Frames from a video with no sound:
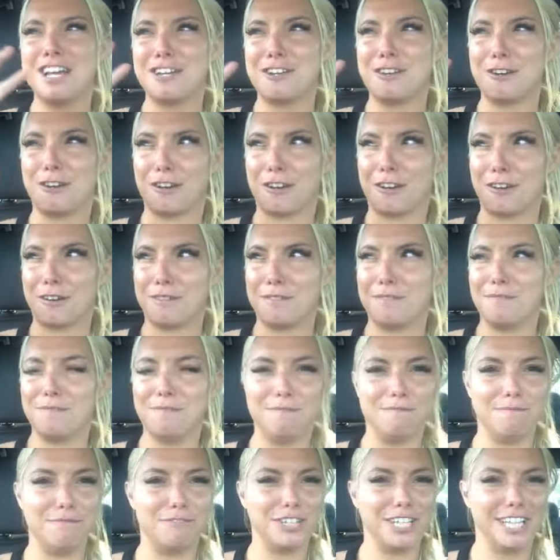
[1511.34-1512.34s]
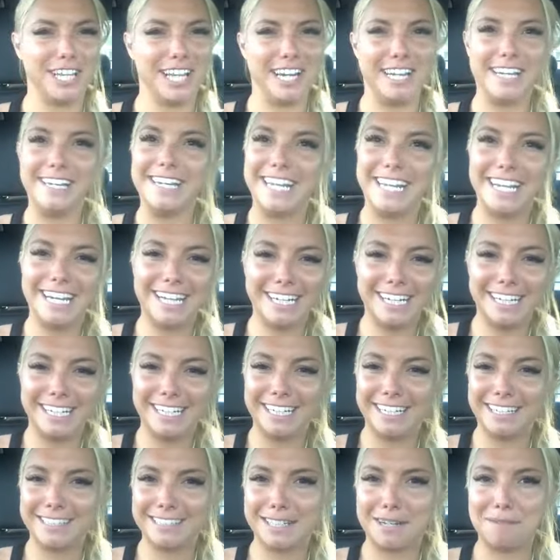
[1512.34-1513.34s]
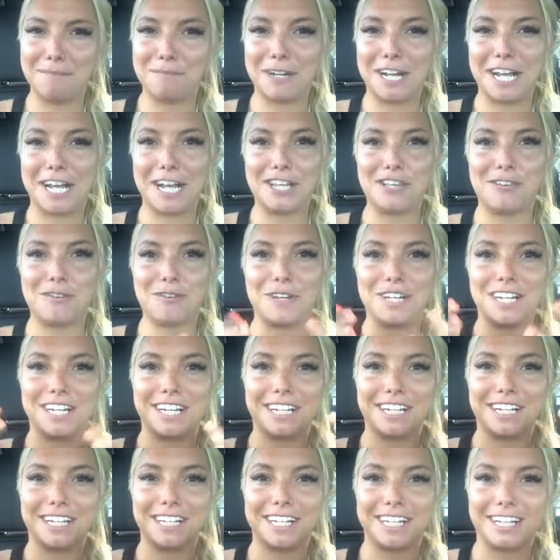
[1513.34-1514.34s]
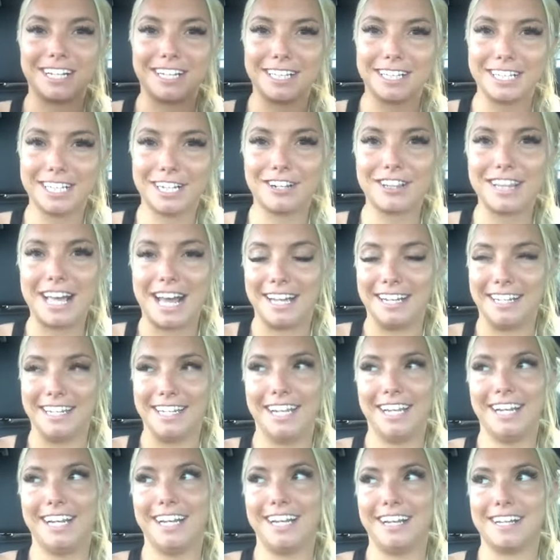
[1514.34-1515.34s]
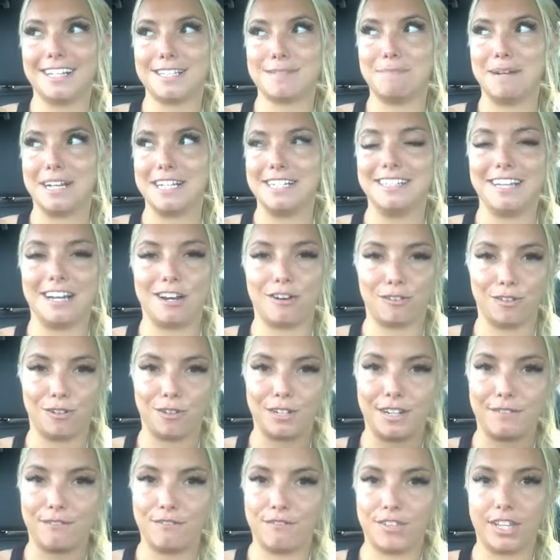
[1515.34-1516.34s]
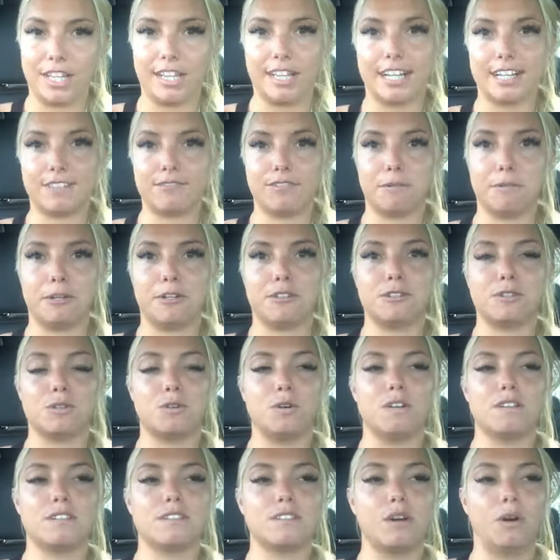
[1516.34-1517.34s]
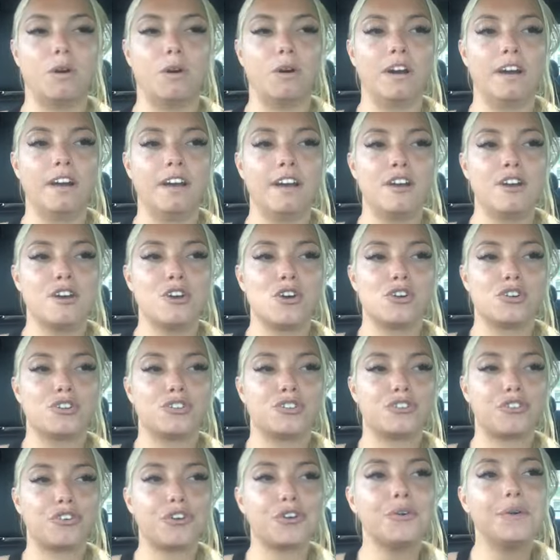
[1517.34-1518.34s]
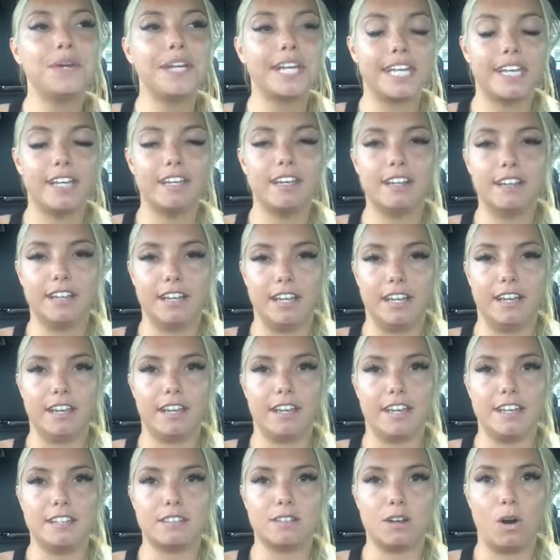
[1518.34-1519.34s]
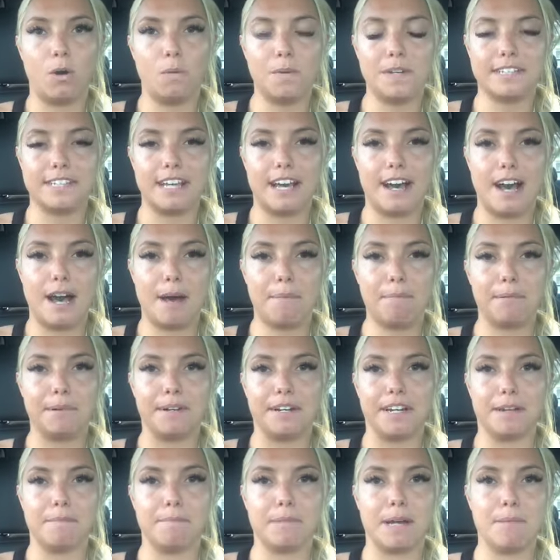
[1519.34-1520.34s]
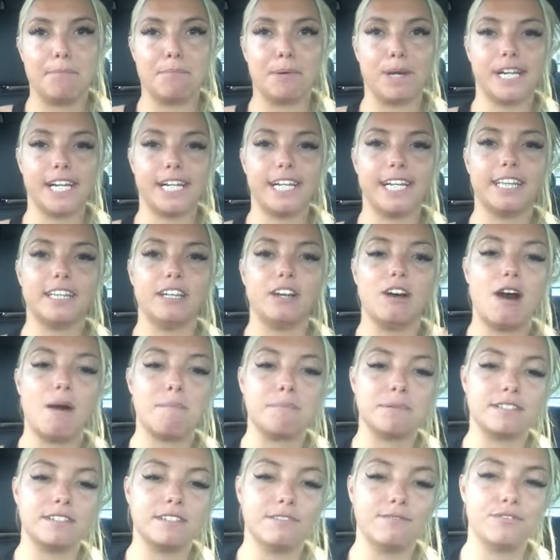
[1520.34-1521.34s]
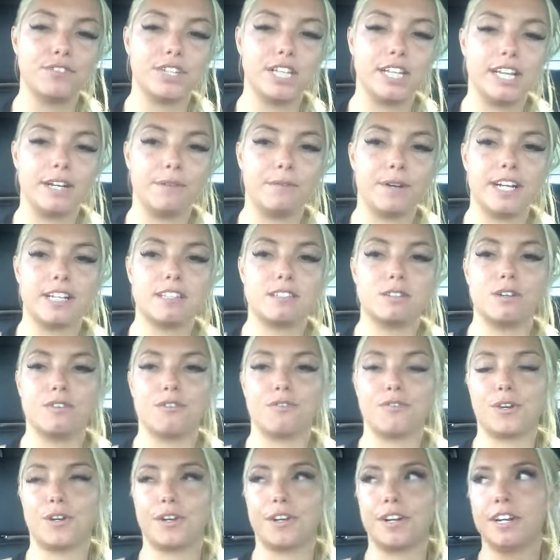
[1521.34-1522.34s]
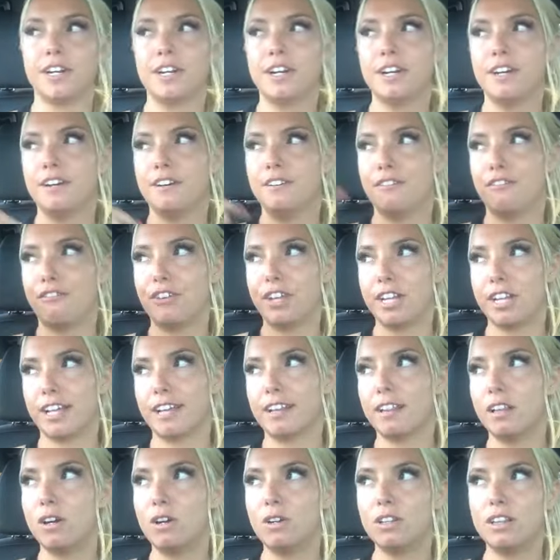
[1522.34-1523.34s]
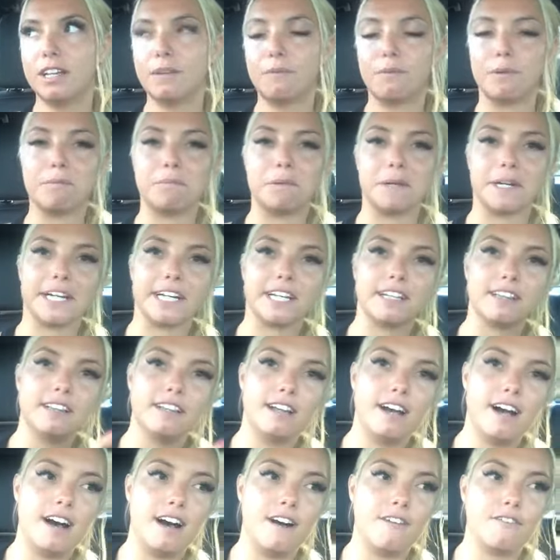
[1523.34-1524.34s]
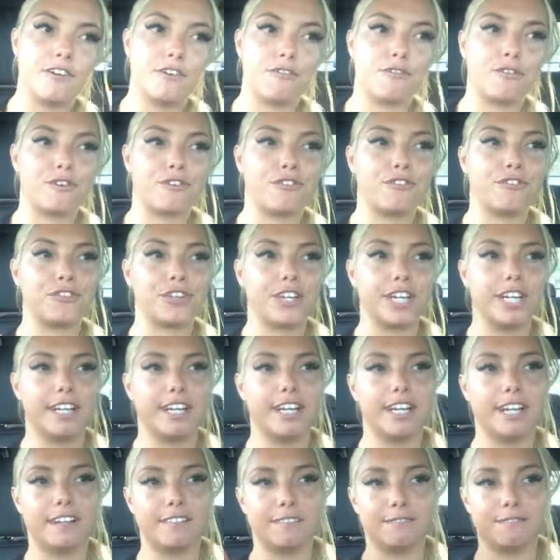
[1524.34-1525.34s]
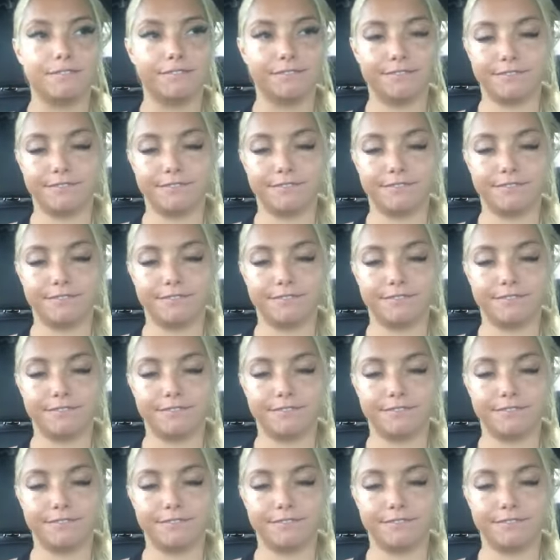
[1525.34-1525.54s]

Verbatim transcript: you're feeling needy in some way, you can clear that neediness by downloading feelings from your soul. So true healing is always happening by bringing in the opposite feeling, right? So if we're feeling lonely, we bring in love. If we're feeling,